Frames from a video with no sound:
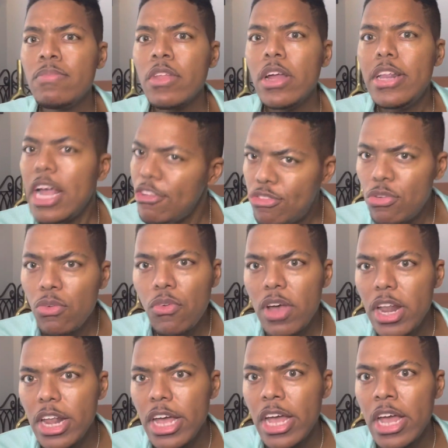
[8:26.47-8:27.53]
that you
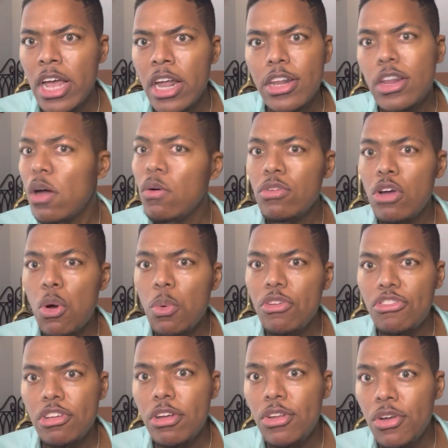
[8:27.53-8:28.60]
really don't know what
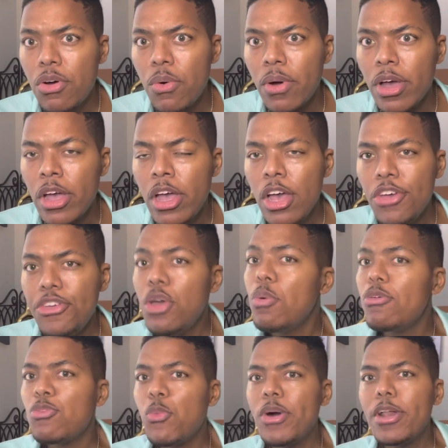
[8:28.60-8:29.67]
you're doing. You
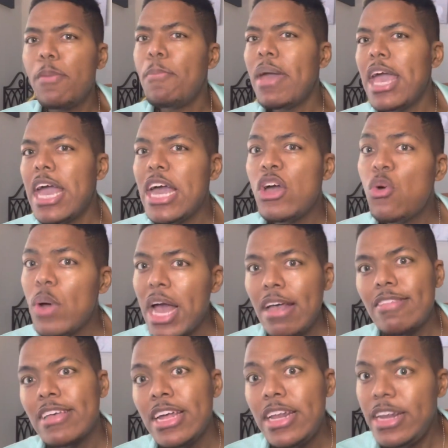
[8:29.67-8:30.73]
was with a man who has
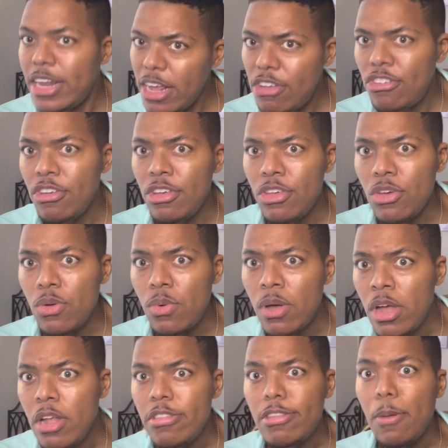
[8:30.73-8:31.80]
conditioned you
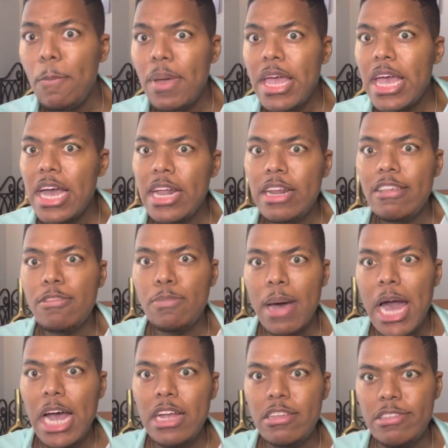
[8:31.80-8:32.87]
to be in this
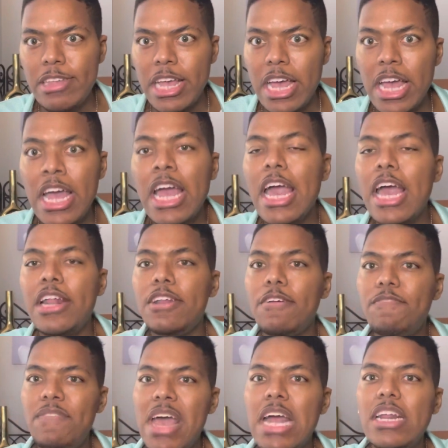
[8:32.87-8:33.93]
mindset. And the
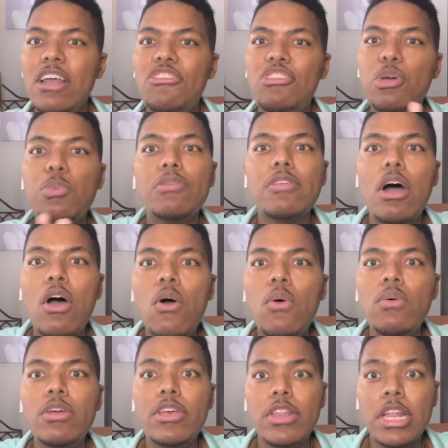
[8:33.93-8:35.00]
fact that she was
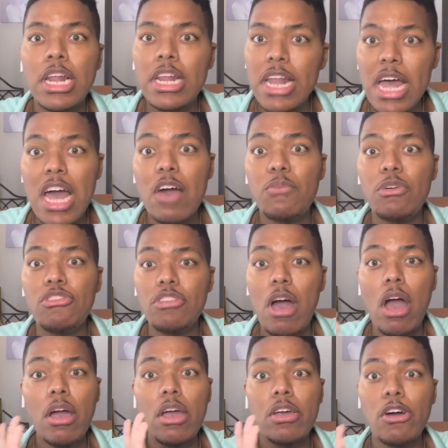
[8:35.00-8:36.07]
on the live, which y'all
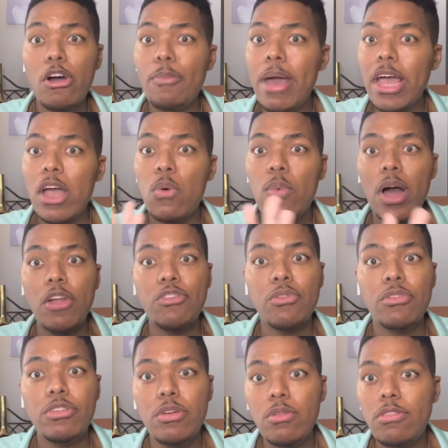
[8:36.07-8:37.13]
can go back and watch
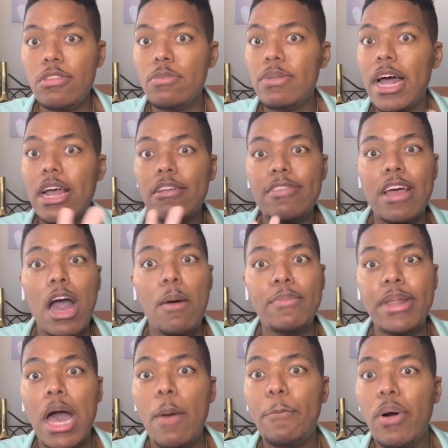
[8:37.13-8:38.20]
on YouTube. Like I said, I'm
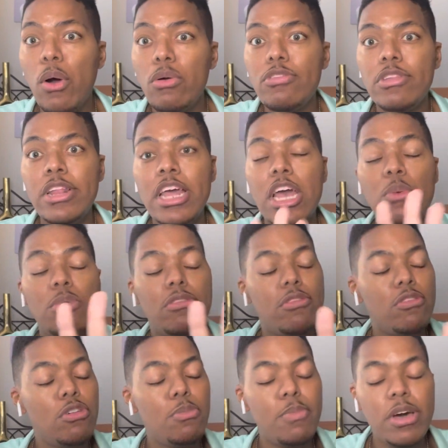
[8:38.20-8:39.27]
not posting it. It was
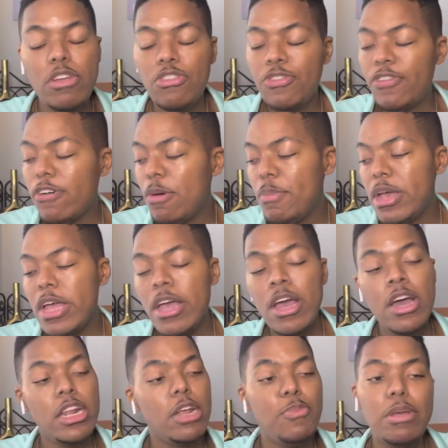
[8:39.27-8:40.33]
too much for me
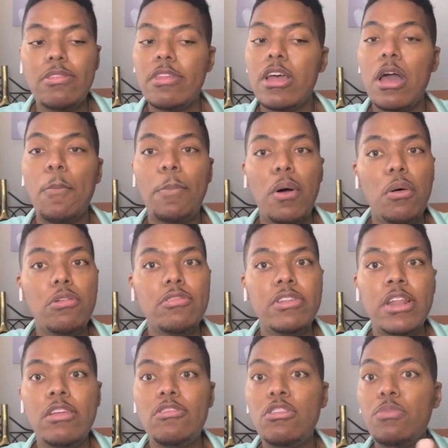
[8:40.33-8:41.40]
to be saying posting
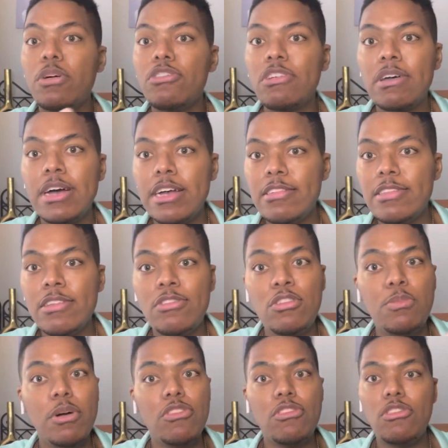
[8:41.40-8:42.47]
it, too much cussing, too
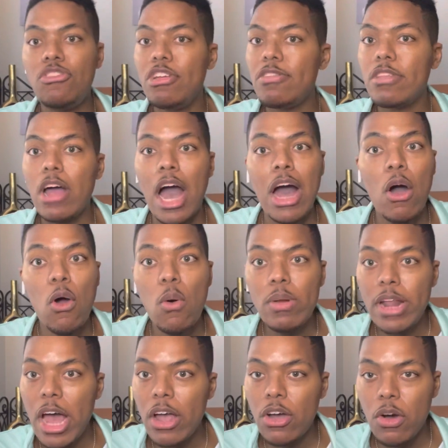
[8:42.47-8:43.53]
much, just a whole
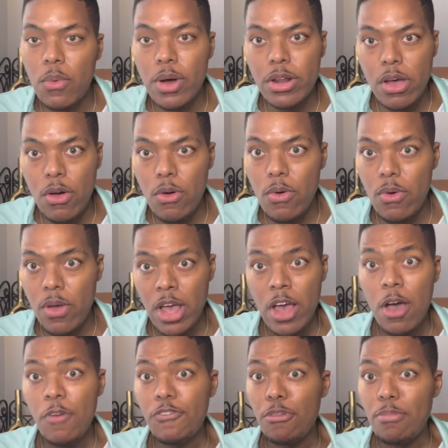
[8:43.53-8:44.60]
lot going on
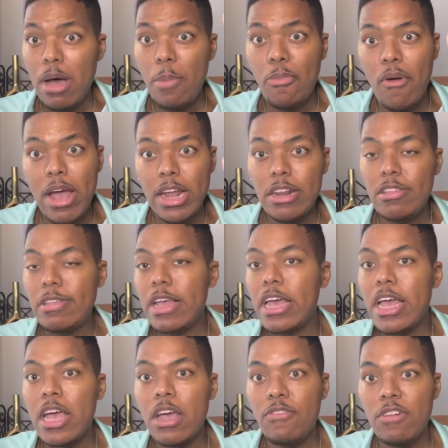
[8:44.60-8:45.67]
for my brain to sit
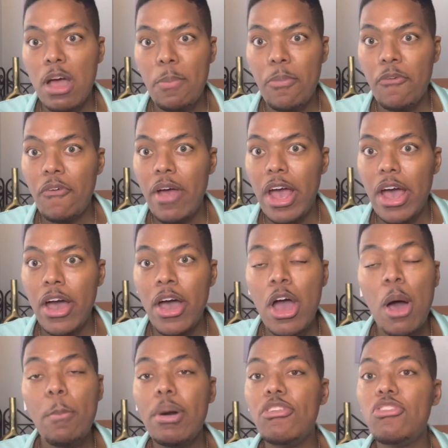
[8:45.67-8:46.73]
here and wrap around.
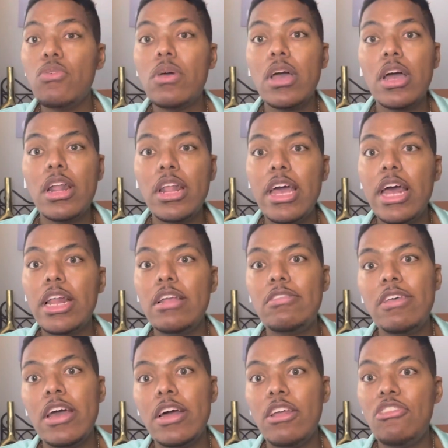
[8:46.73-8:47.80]
But you can clearly
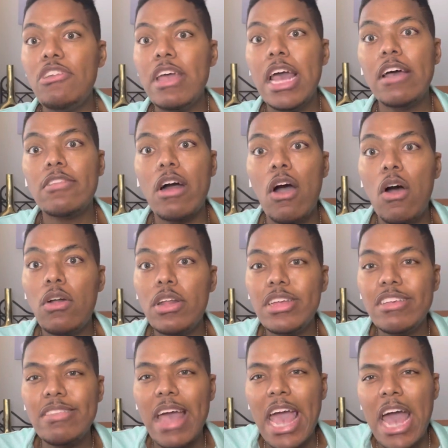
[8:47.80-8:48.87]
tell that she has all of
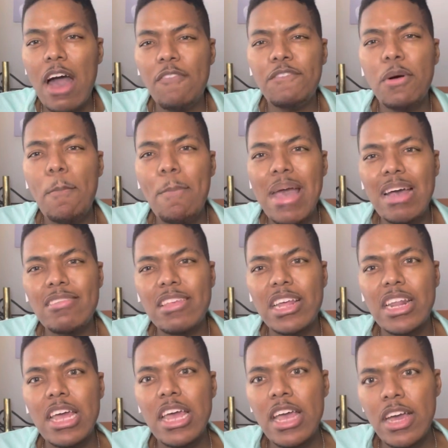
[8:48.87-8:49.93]
this alpha
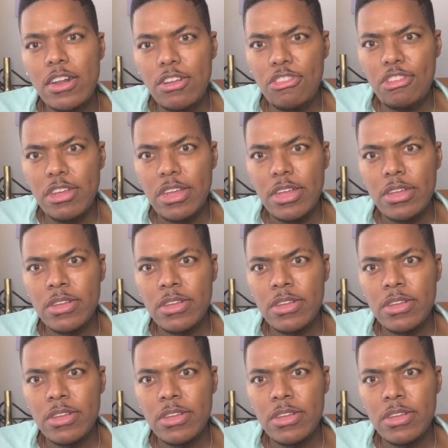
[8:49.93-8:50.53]
masculine energy